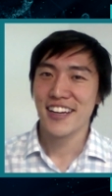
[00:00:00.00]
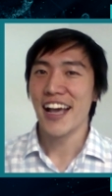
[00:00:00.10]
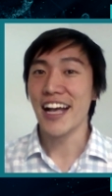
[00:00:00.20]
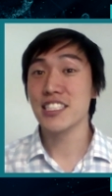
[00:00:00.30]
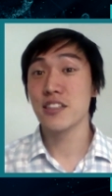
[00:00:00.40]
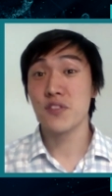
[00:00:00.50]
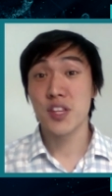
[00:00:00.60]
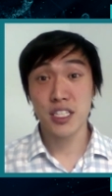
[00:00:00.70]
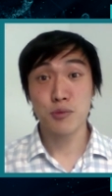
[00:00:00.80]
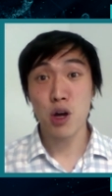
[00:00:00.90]
As of
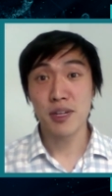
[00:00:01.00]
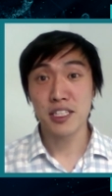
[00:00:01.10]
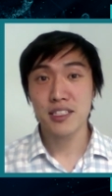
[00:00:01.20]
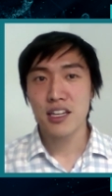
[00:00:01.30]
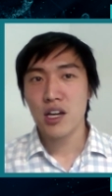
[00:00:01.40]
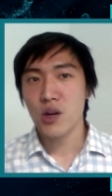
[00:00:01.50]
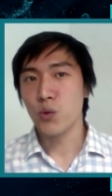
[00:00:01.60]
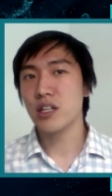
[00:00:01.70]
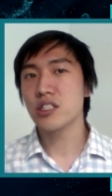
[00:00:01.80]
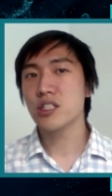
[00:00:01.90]
this moment,
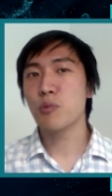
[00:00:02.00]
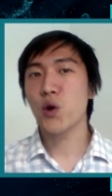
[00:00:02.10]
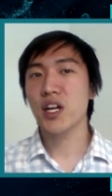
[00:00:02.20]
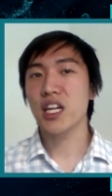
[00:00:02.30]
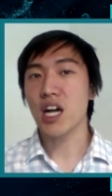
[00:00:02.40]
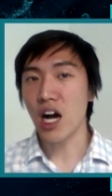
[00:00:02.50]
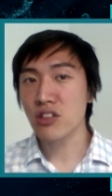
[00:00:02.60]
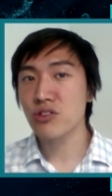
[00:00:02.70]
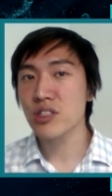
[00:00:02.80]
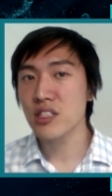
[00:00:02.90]
we are supporting
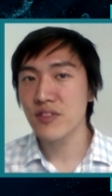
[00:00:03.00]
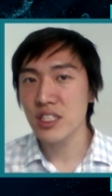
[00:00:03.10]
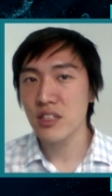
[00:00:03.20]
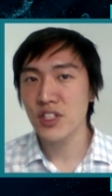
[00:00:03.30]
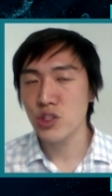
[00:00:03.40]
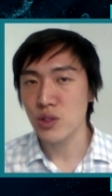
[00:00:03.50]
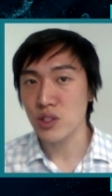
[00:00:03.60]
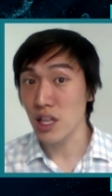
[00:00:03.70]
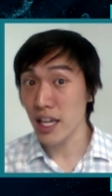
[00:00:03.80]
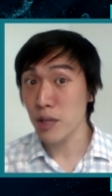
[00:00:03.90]
hundreds of
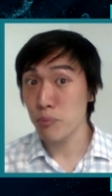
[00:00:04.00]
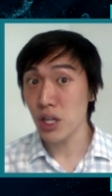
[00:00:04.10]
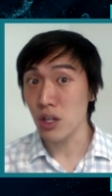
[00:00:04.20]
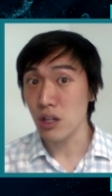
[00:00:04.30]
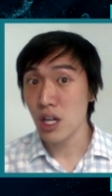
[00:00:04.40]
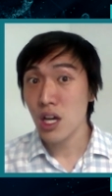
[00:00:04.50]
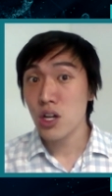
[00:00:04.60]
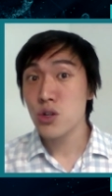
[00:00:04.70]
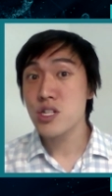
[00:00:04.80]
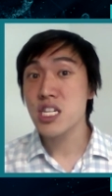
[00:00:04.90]
individuals like Bill,
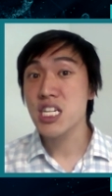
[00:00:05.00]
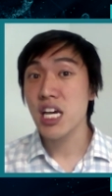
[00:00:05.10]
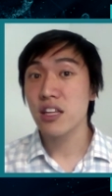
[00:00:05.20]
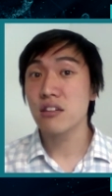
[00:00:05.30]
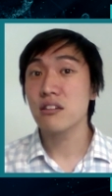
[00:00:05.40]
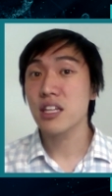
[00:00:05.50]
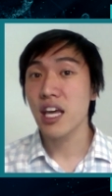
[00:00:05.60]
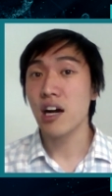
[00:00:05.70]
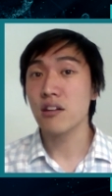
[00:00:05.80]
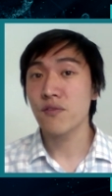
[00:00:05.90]
who together
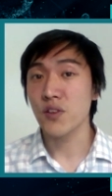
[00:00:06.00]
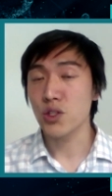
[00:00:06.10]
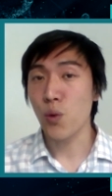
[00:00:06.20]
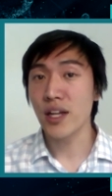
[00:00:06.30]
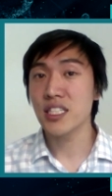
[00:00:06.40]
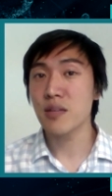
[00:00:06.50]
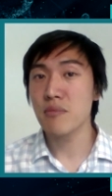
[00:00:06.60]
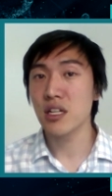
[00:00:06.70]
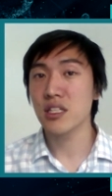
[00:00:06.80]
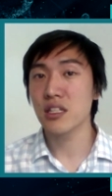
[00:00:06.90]
account for $20
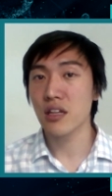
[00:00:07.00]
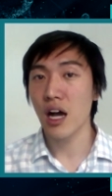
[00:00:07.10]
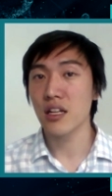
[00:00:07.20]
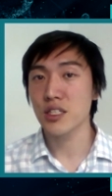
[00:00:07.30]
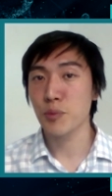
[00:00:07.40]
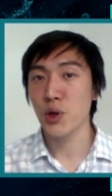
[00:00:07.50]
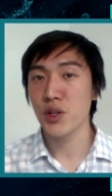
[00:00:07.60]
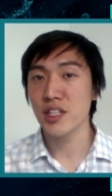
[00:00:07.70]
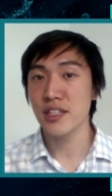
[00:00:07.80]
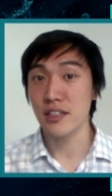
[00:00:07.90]
million per
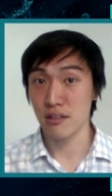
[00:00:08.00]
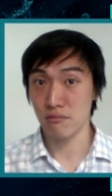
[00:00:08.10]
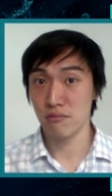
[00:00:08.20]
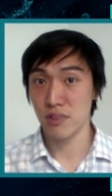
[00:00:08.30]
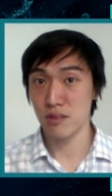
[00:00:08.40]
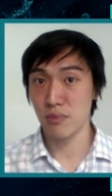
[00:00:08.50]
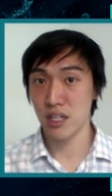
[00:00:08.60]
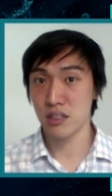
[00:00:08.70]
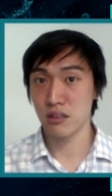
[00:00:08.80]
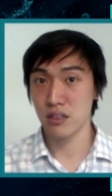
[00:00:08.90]
year in
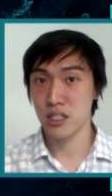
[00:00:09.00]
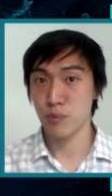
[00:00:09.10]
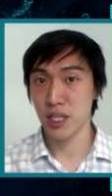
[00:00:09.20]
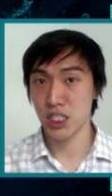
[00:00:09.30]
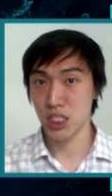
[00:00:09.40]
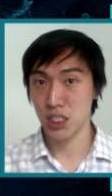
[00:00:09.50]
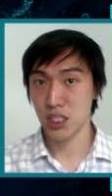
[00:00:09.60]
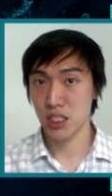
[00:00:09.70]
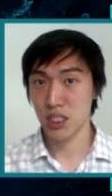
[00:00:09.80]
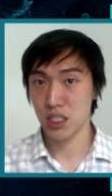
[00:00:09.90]
medical expenses.